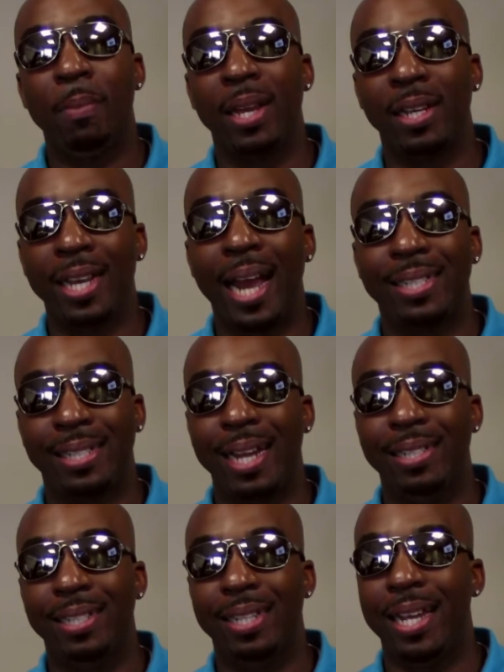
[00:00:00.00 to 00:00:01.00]
Minger. You got
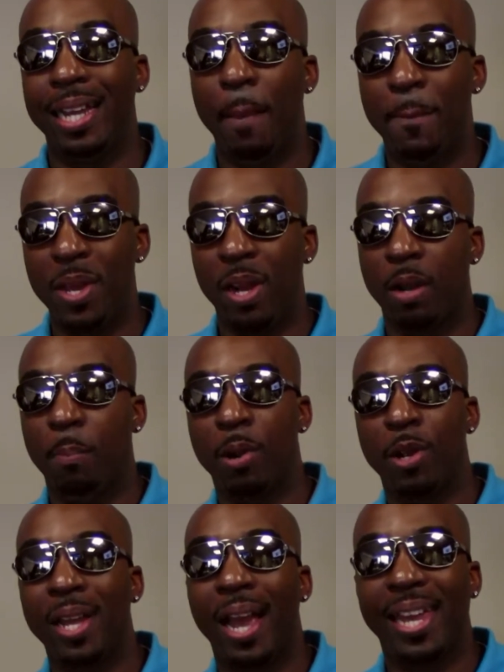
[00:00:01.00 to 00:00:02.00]
Stacey J. You got Bianca
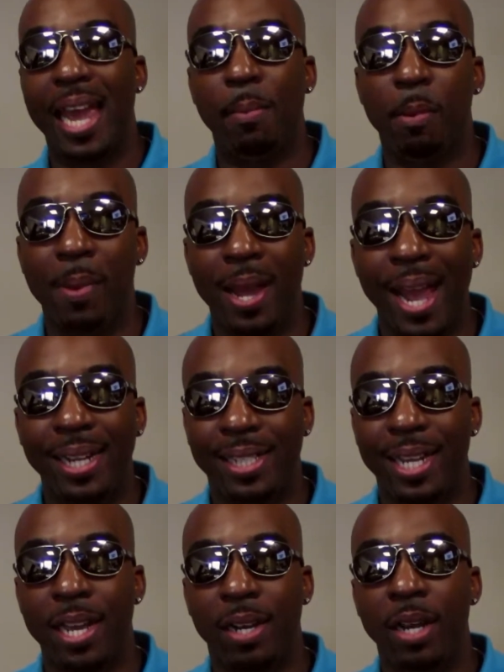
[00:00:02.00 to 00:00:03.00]
Burrow. You got Cameraman
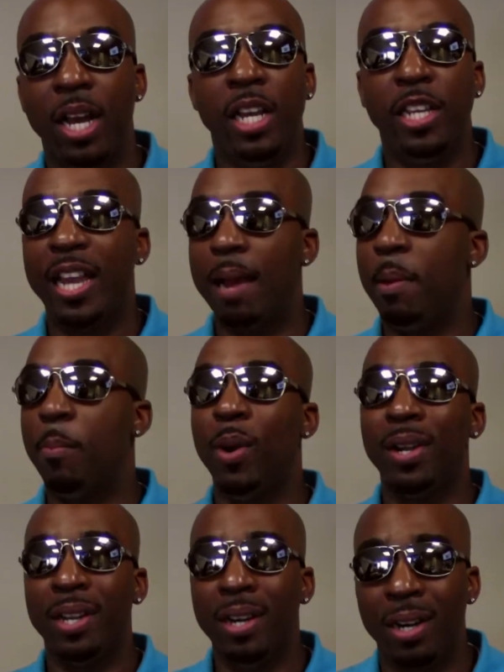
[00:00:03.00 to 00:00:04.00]
ATL. You got my
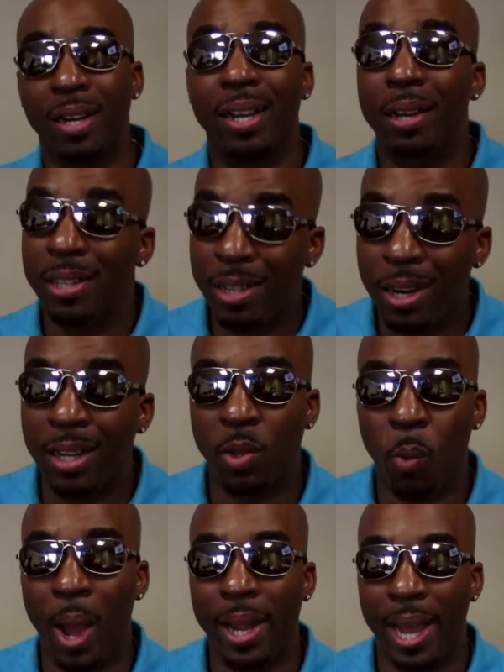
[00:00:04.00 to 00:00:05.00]
boy Doug. Doug is a
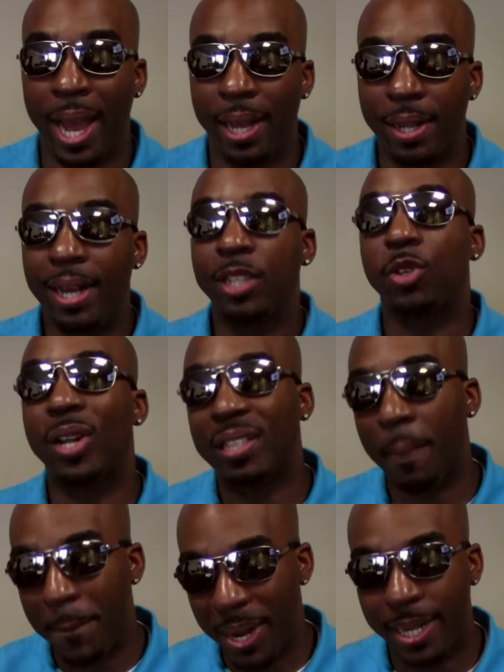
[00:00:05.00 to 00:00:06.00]
white guy, so that's
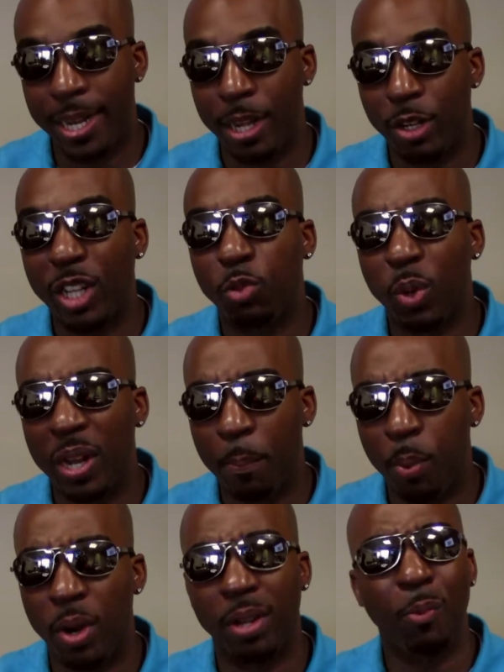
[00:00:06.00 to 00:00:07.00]
a big deal. That's really
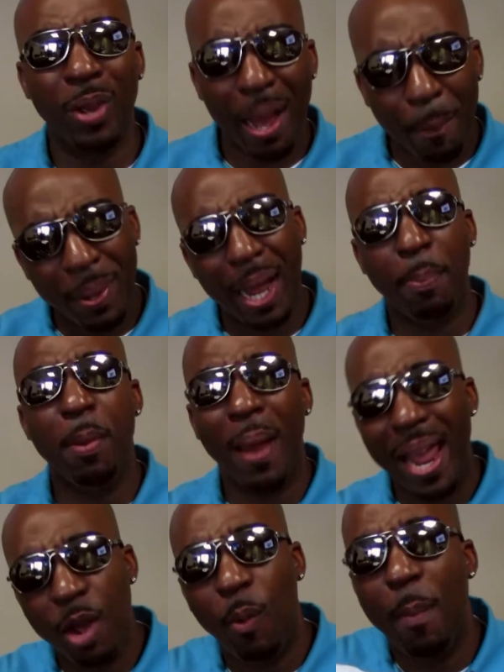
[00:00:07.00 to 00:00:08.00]
important. We got black people
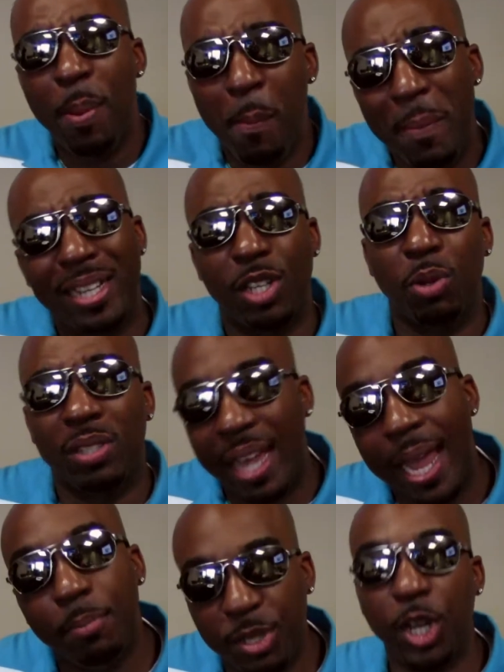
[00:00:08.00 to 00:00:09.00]
and white people mixed on the
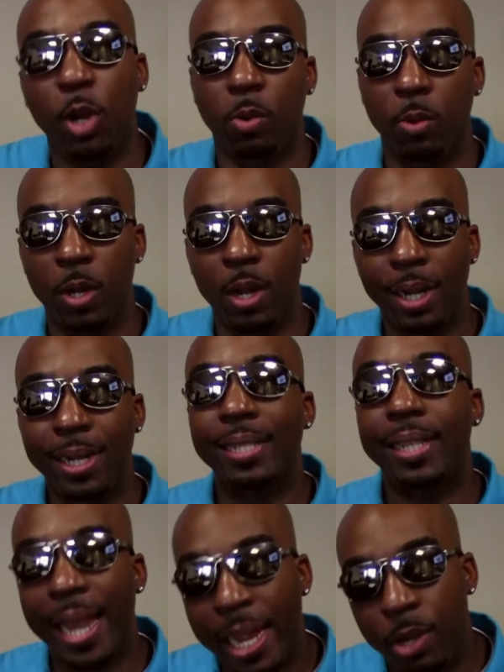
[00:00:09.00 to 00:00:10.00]
same show.
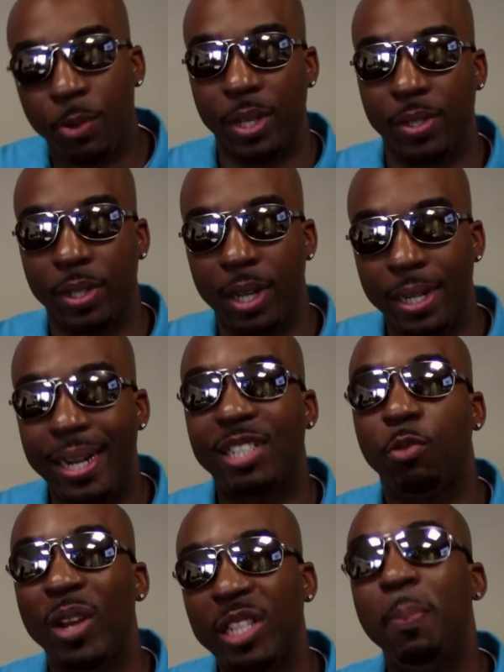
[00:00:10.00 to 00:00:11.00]
That's ignorance. That's
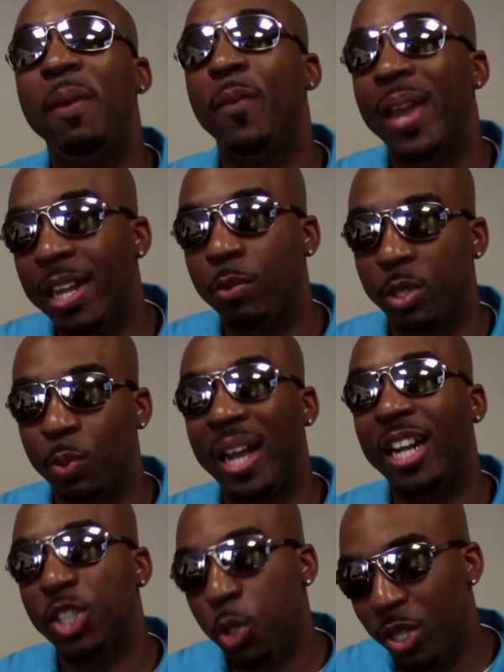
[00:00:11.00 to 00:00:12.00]
a recipe for ignorance. We
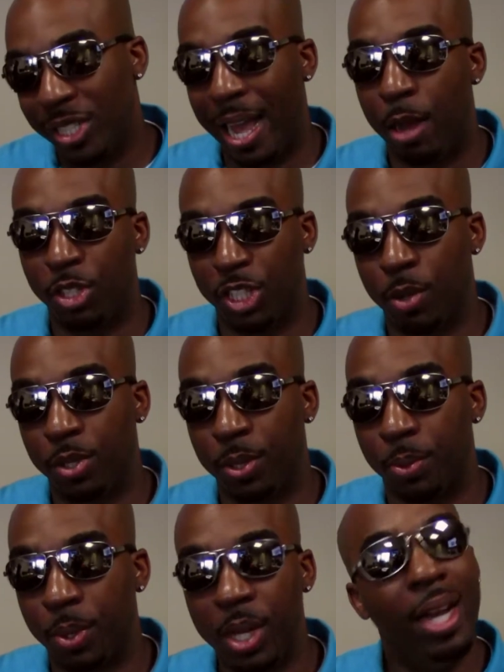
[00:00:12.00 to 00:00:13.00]
got a Jewish guy on the show,
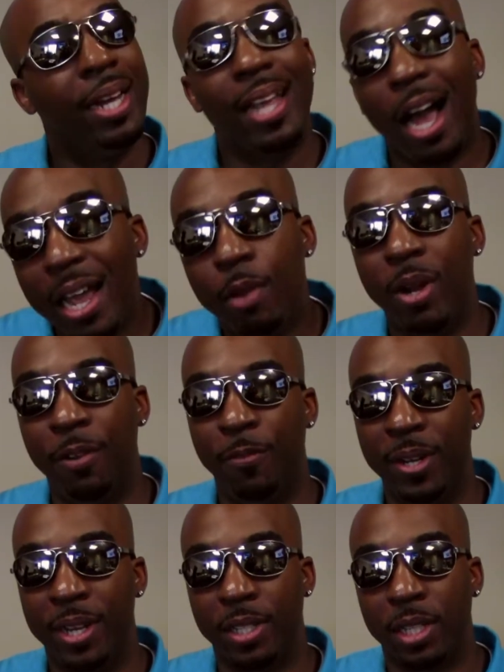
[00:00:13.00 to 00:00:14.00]
too. Y'all ain't ready for
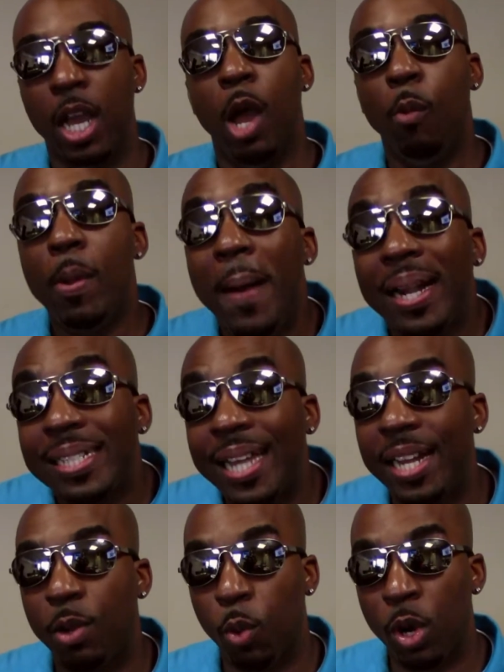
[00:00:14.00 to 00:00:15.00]
this. We about to
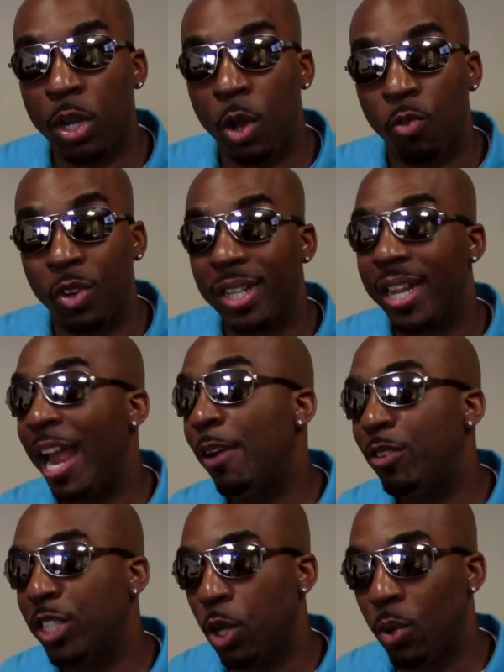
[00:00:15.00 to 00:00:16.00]
take the world over.
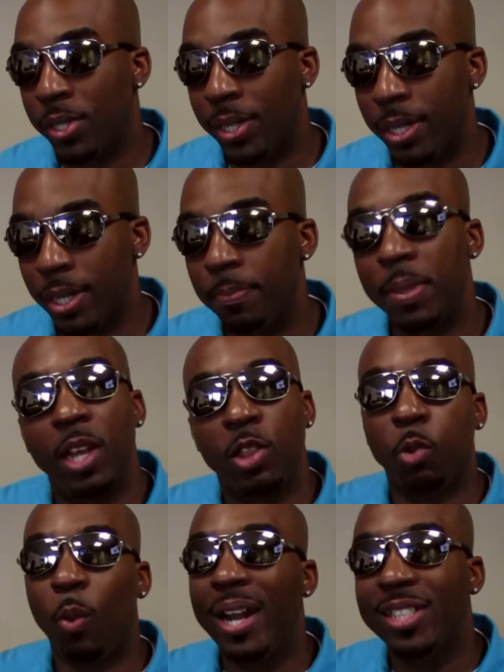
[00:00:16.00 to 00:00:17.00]
Every show is good.
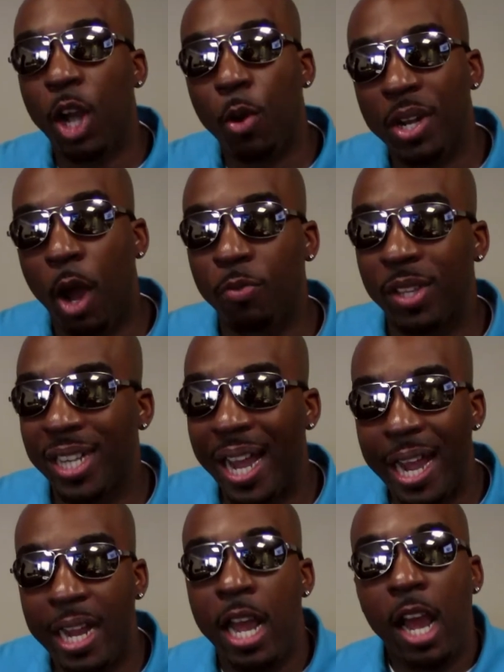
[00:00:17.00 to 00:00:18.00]
The ratings are already off the
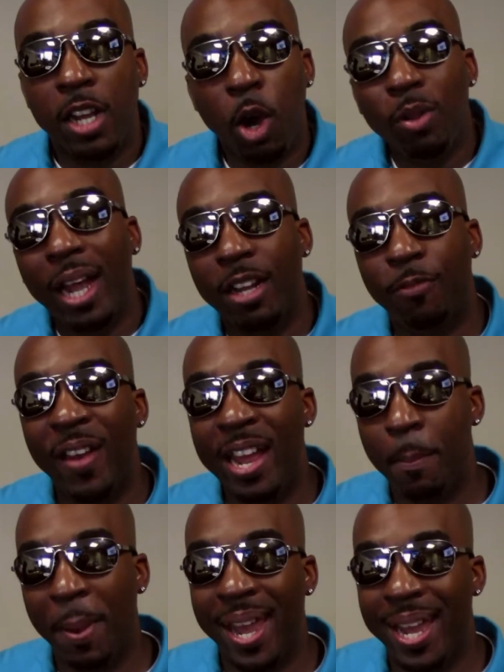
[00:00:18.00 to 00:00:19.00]
chain. Go like the
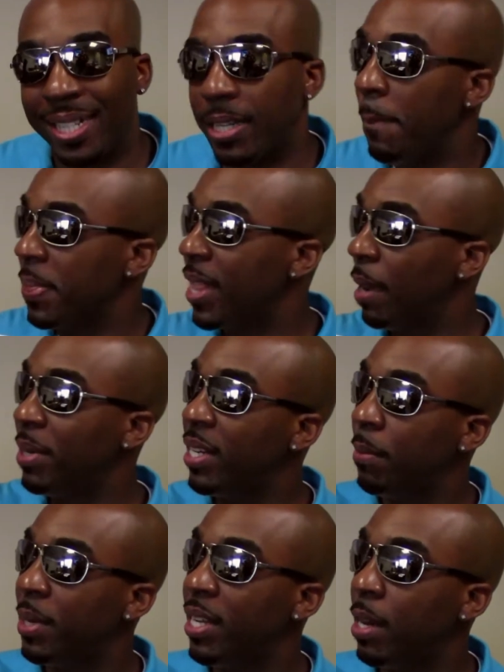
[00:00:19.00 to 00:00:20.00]
fan page.
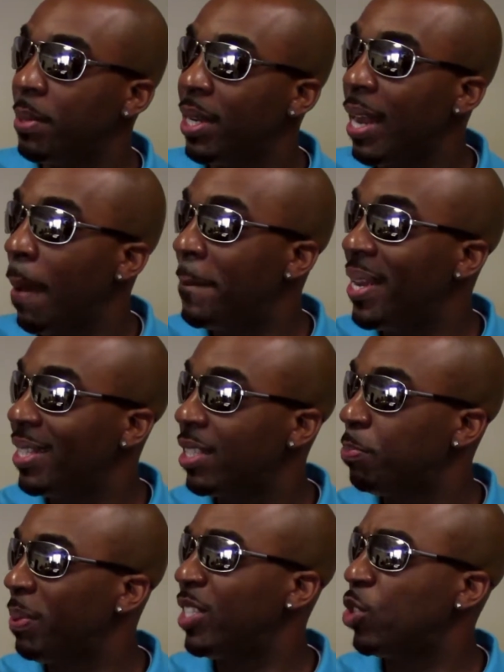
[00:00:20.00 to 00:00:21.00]

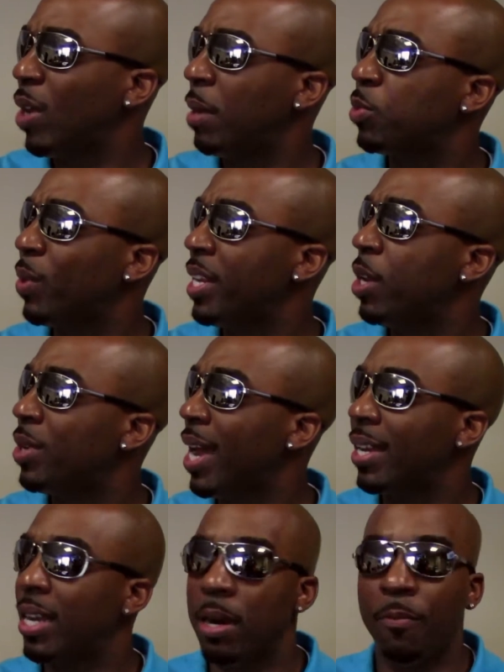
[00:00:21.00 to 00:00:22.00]

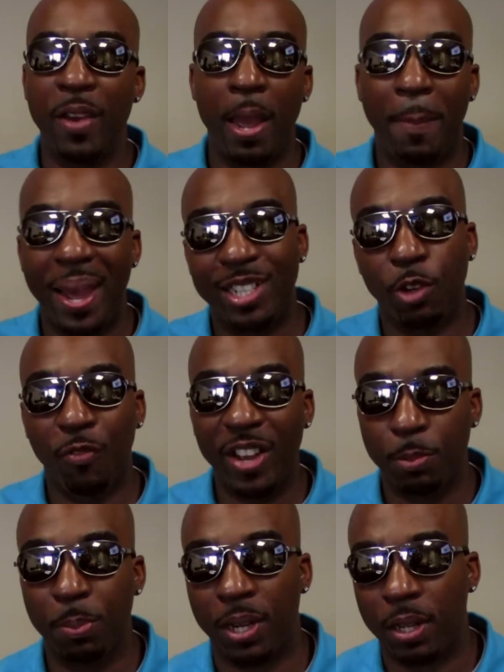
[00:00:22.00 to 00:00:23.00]
www.thebeatdropsradio.com fan page on
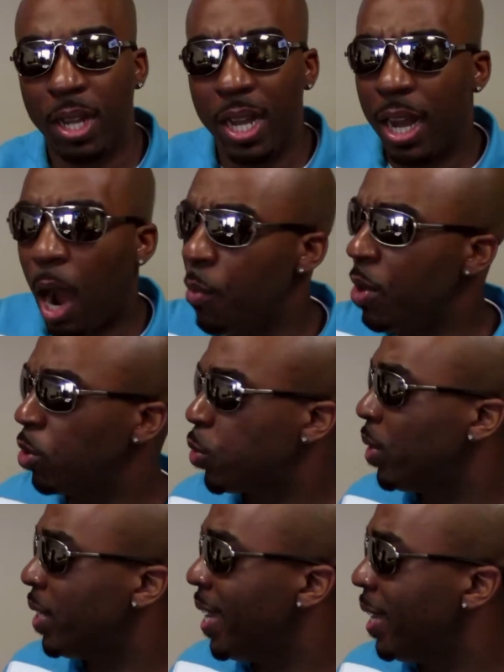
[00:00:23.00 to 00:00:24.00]
Facebook. Are we on
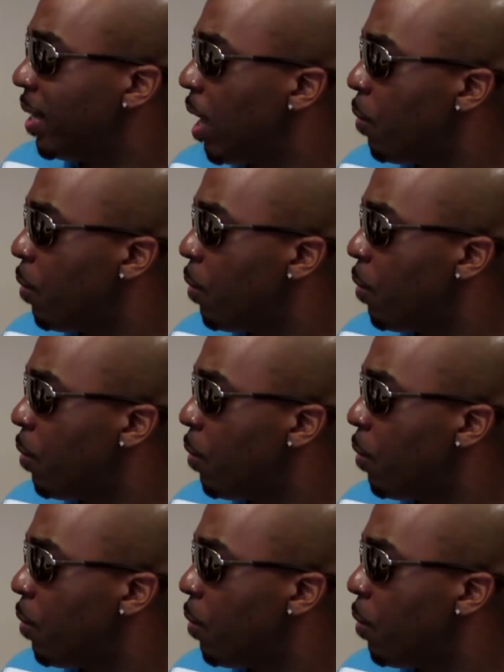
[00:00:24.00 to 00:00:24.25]
Twitter yet?